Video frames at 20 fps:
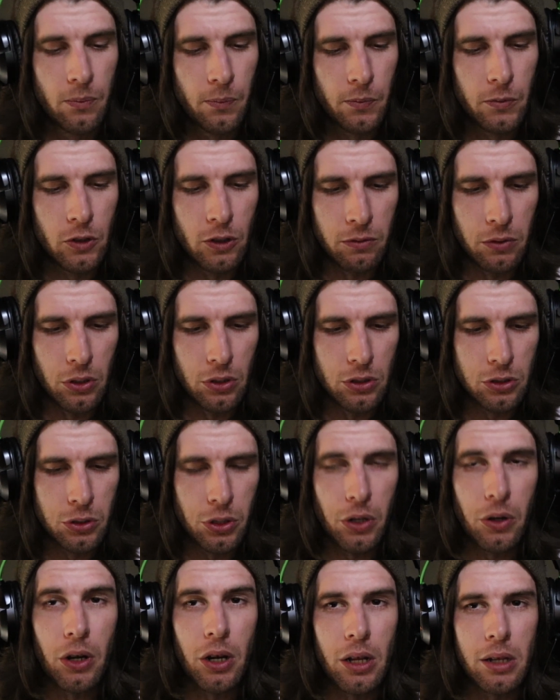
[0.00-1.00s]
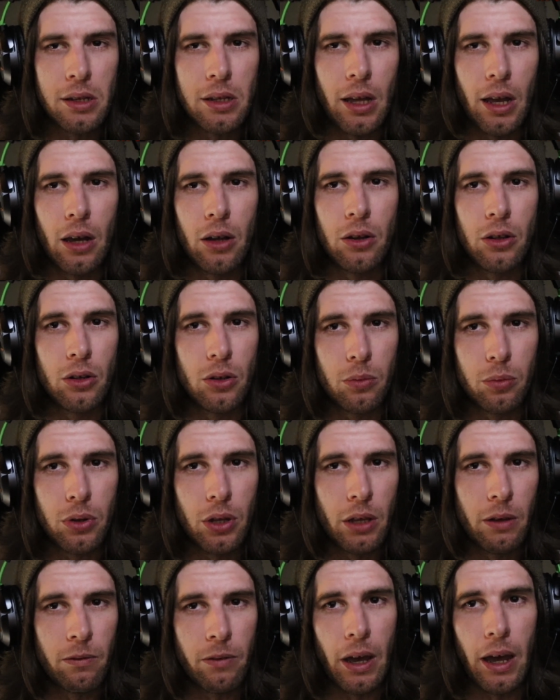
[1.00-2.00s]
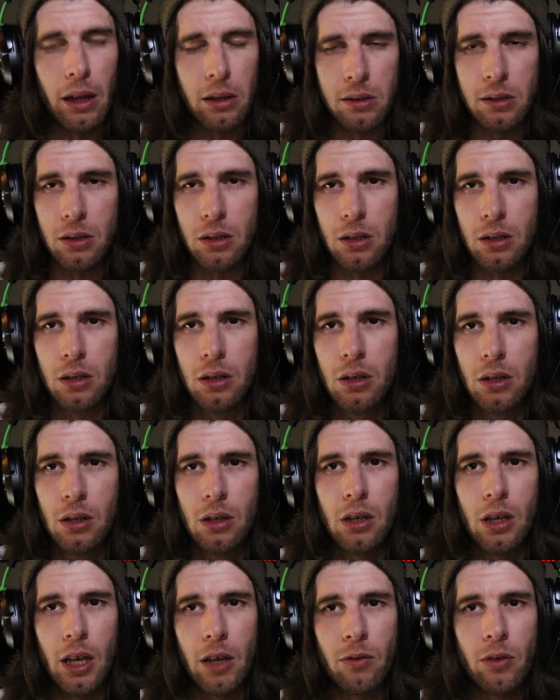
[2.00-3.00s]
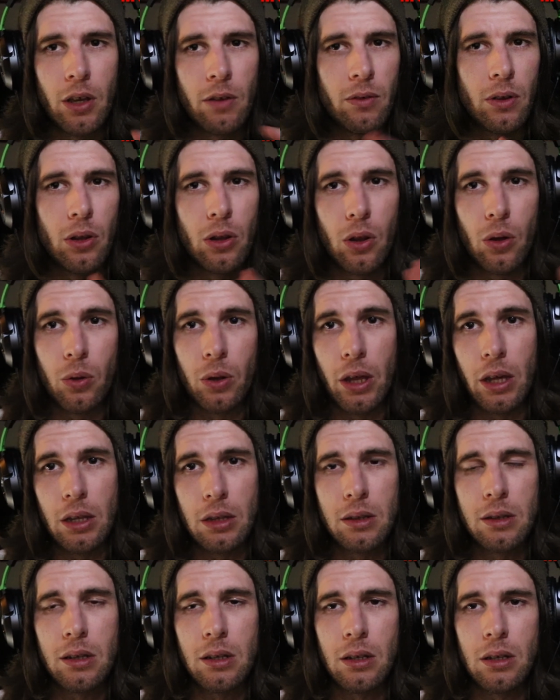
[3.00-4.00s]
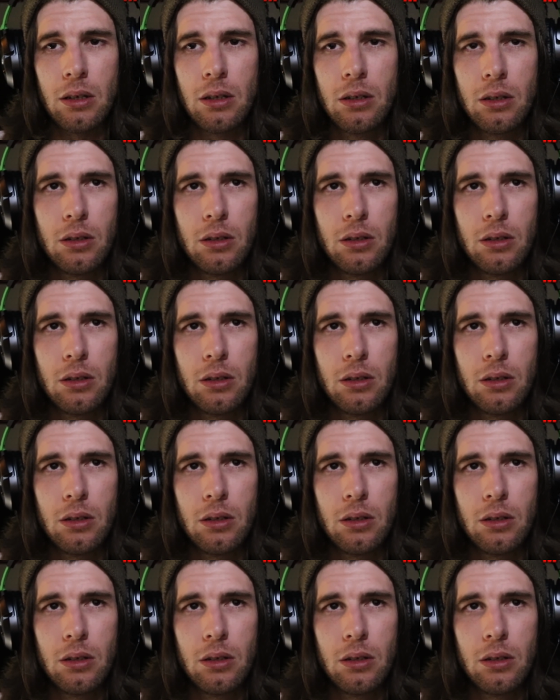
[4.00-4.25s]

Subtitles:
So if you're triggering a sound, it'll play faster if you have a low latency,